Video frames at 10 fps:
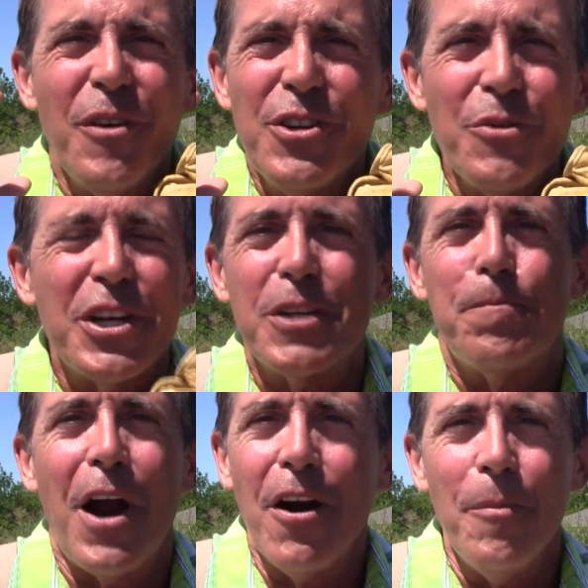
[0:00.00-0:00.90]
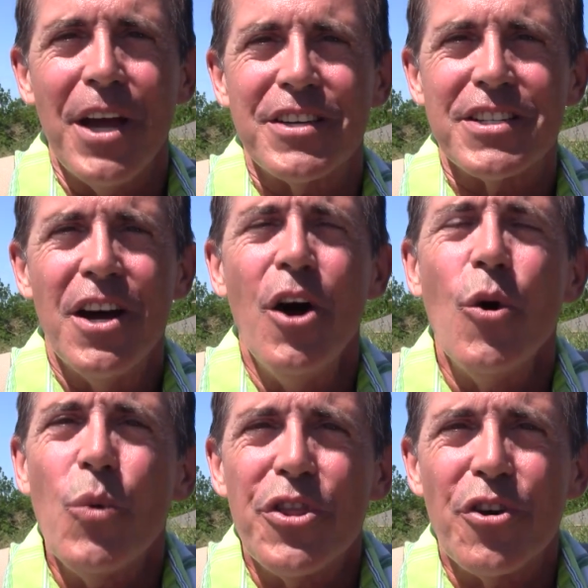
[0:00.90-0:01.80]
to experiment
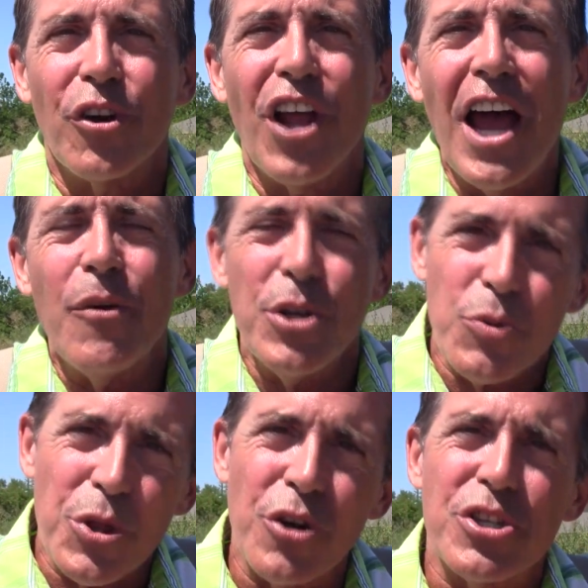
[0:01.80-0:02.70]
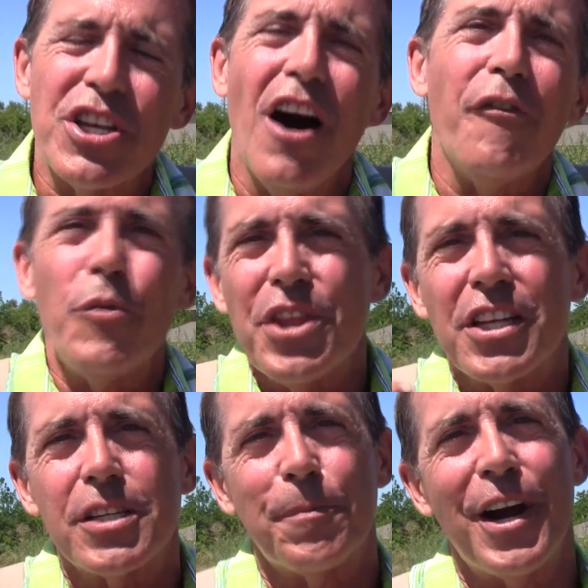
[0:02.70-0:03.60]
with your language, with yourself, with
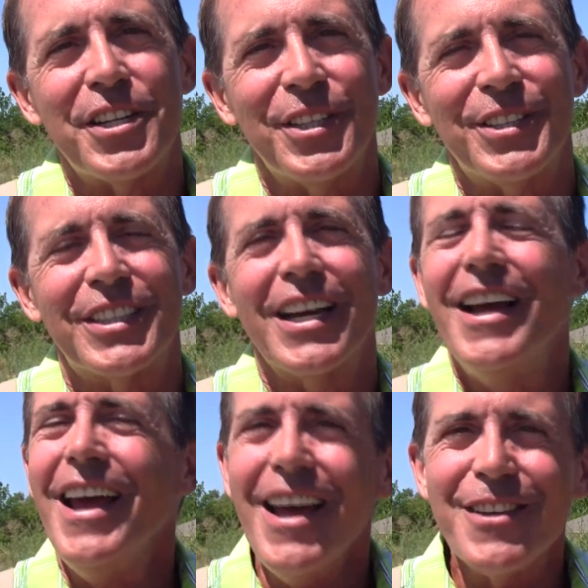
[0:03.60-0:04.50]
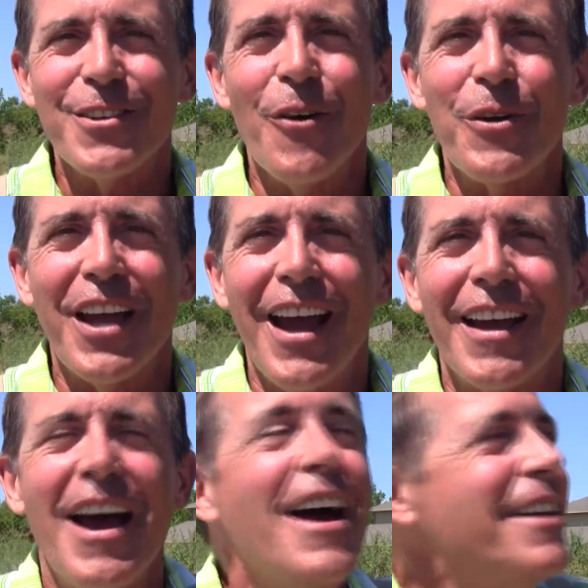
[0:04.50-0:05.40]
expressions. It's okay.